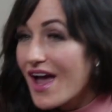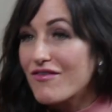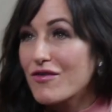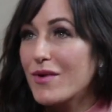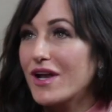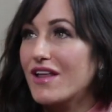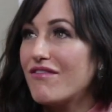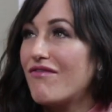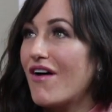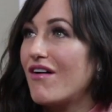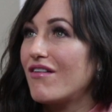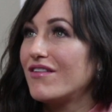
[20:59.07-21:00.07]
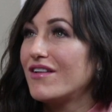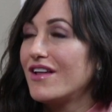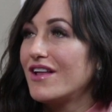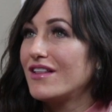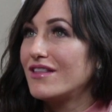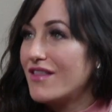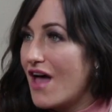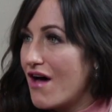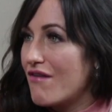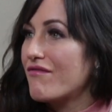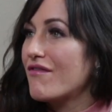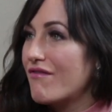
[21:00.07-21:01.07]
Everybody felt
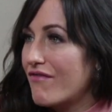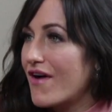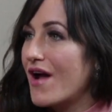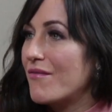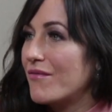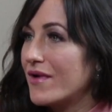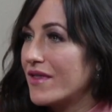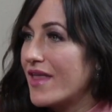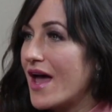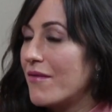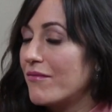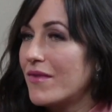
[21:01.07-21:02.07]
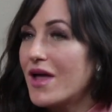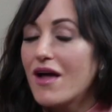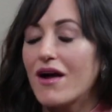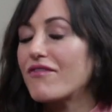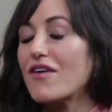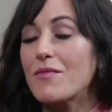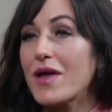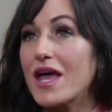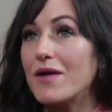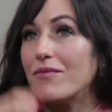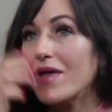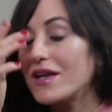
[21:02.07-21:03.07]
love from them, or from
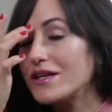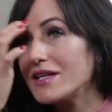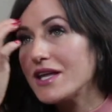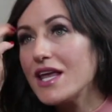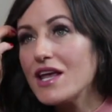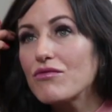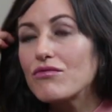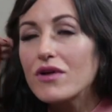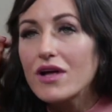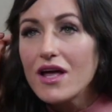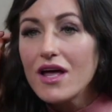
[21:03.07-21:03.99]
him. And he